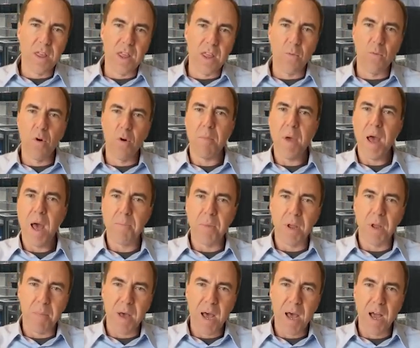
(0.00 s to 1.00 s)
that we're
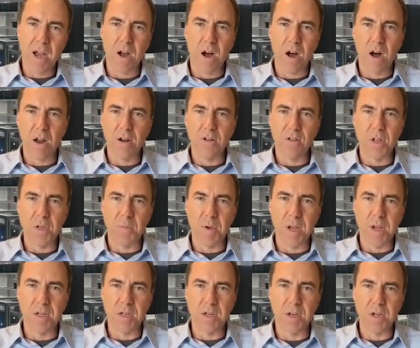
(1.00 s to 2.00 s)
mapping back onto the
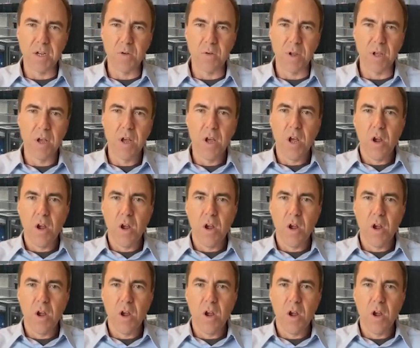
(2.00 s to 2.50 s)
space industry.